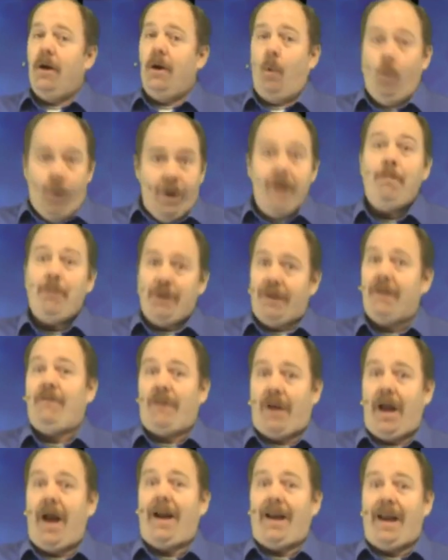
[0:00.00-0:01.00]
We
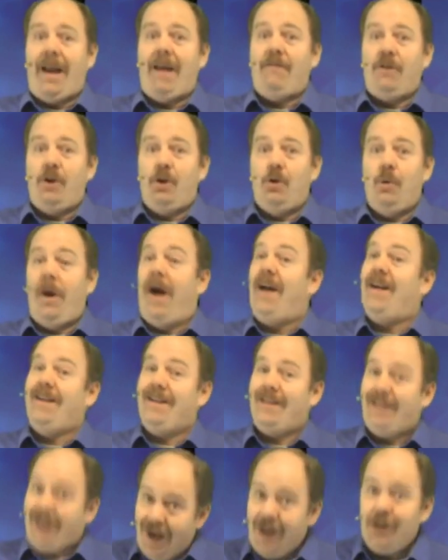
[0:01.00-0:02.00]
believe God gave you an
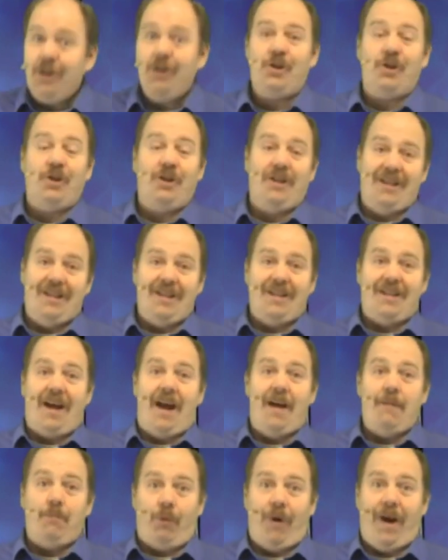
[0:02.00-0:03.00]
intelligently
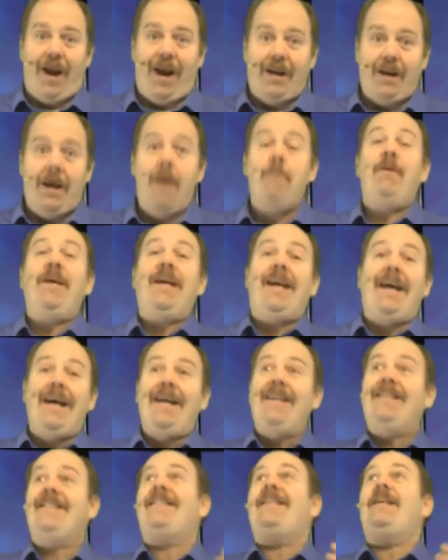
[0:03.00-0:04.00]
designed brain
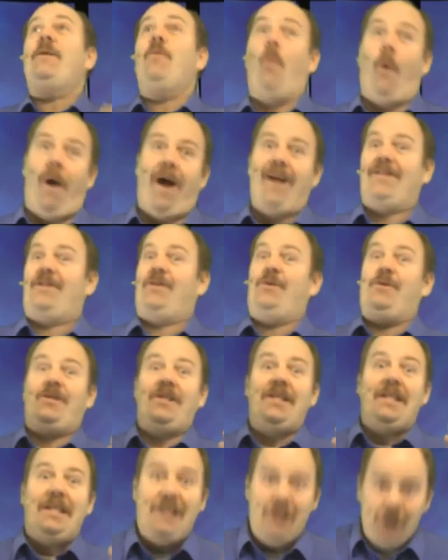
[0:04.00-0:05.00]
because He wants you
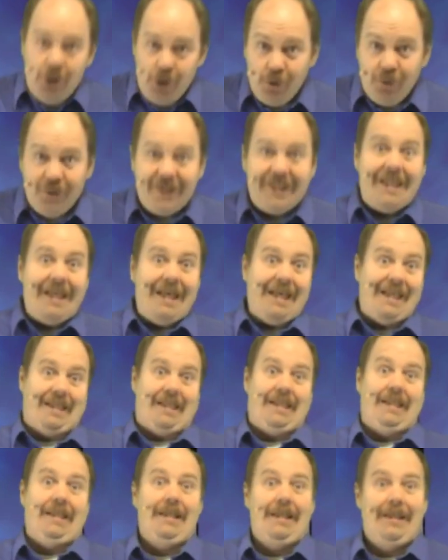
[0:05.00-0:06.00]
to use
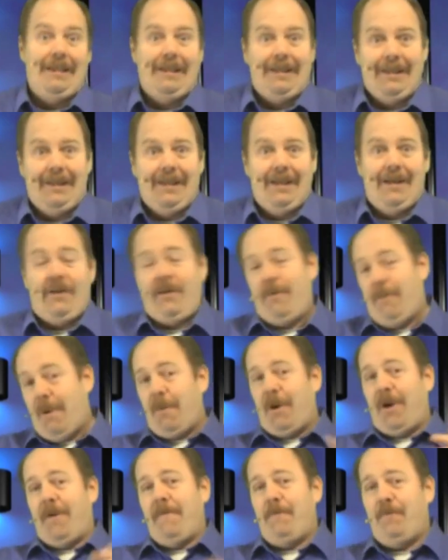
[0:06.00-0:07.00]
it.
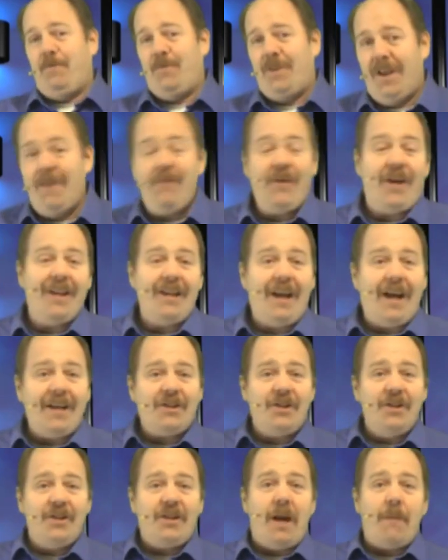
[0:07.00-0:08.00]
Remember, if you get
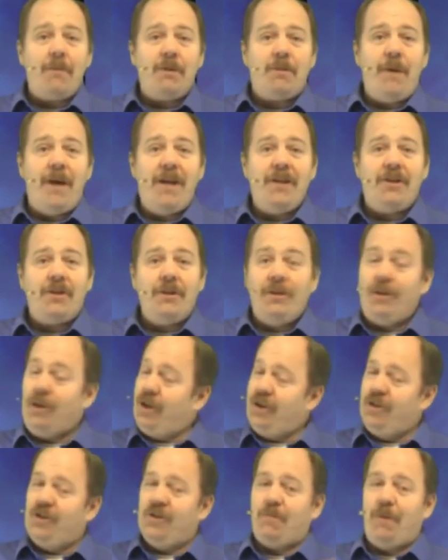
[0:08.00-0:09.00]
lost in cyberspace, you
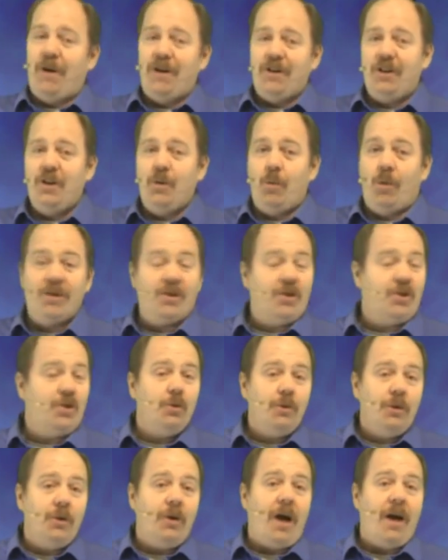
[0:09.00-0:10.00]
can just punch in
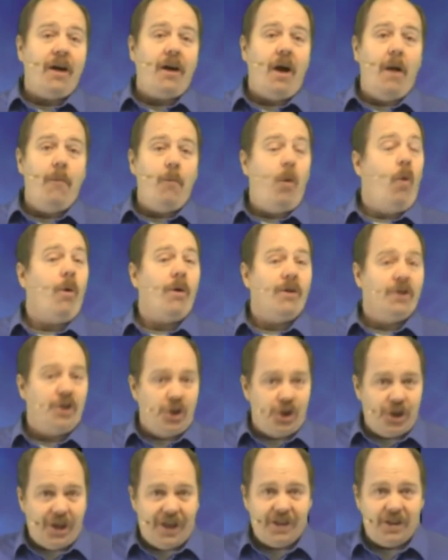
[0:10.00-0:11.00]
wazooloo.com or
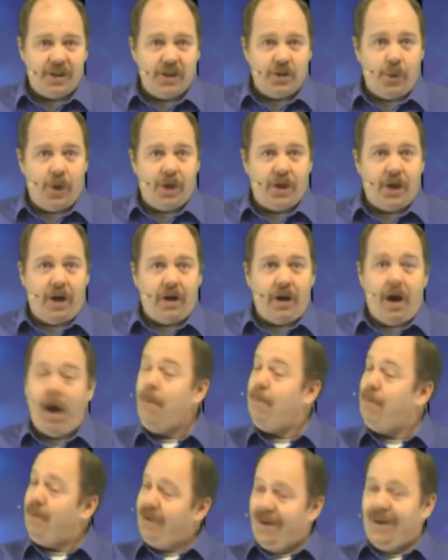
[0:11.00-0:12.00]

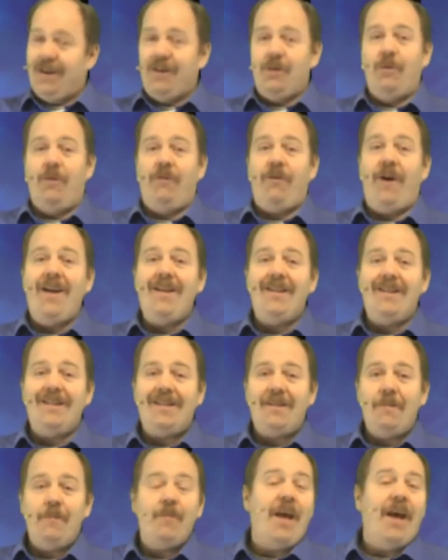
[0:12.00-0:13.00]
genesisweek.com and you will find
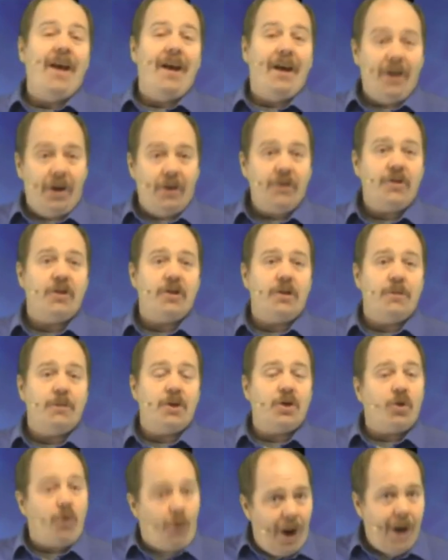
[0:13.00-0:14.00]
us. And also
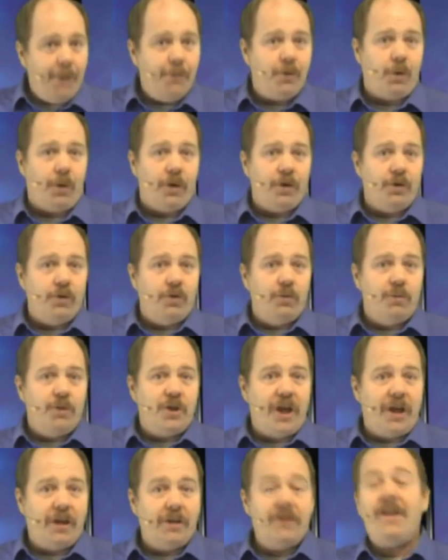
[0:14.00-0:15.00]
subscribe to our YouTube
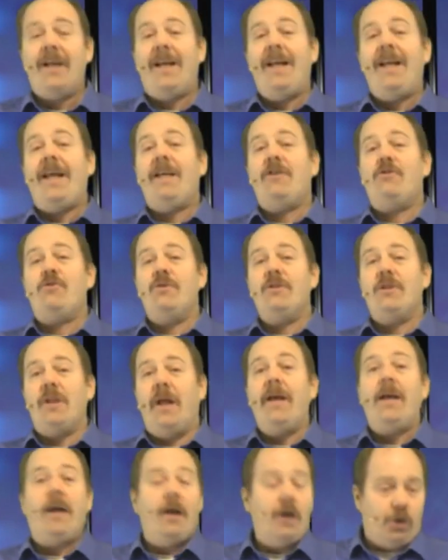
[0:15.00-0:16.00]
channel to get extras
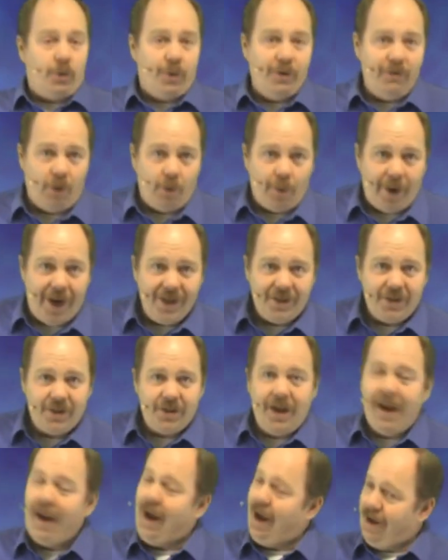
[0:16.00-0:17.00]
like Crevo
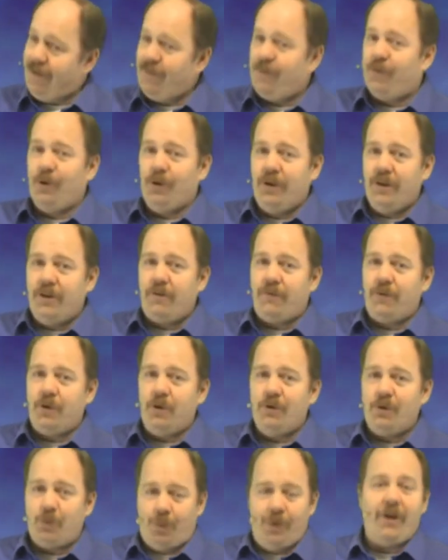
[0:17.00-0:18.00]
rants and full
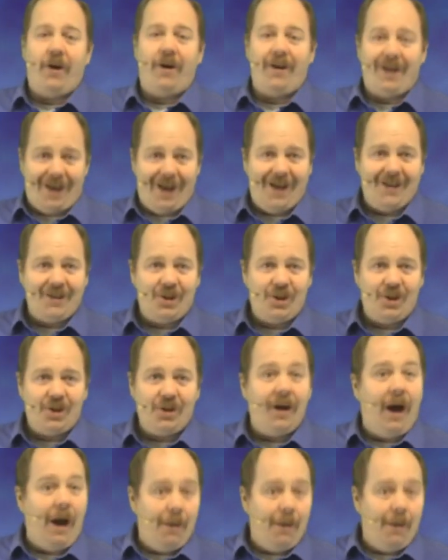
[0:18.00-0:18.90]
interviews with our guests.